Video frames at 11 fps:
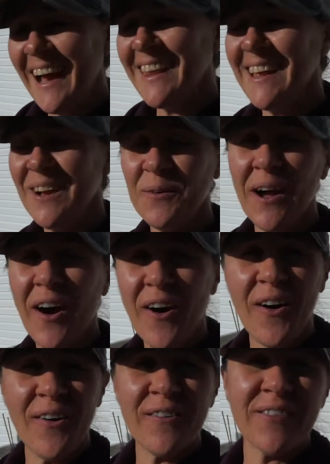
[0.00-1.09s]
I think we
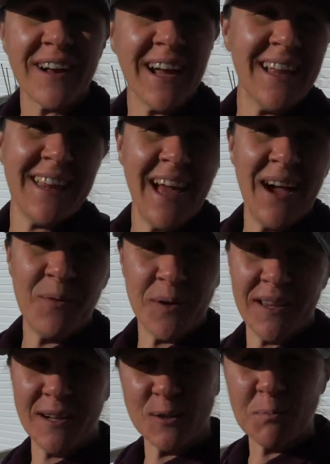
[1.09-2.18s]
all forget that
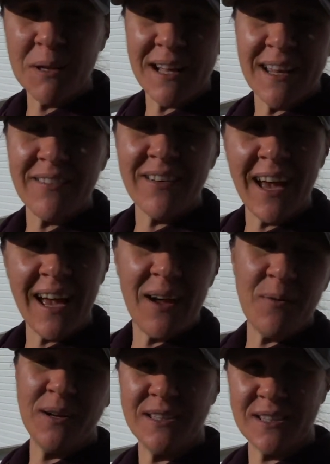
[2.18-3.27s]
when there's plenty of hay,
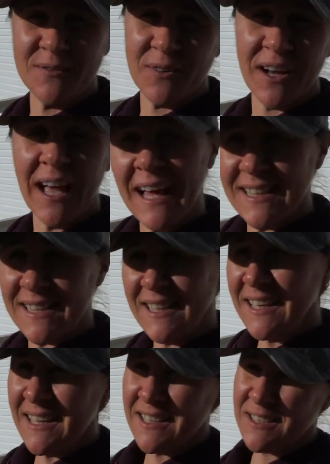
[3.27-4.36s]
we just forget.
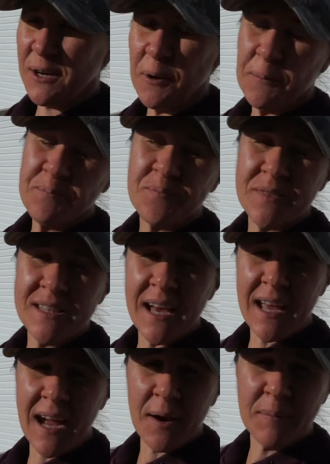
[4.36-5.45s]
So
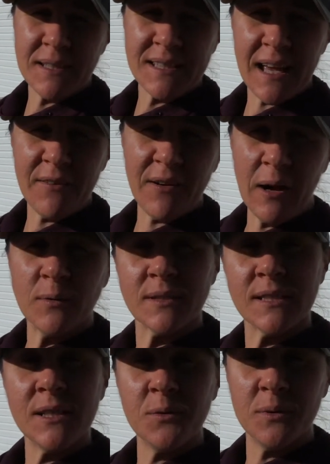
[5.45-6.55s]
take care, be safe. I will
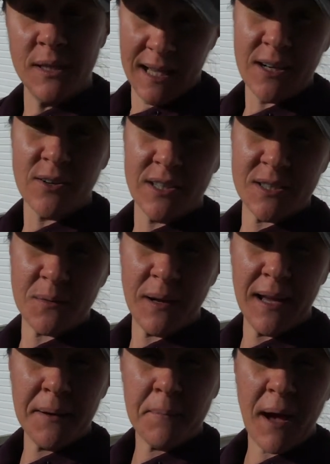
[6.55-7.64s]
see you later this
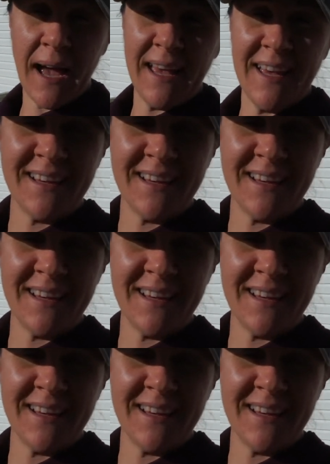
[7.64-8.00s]
week. Bye.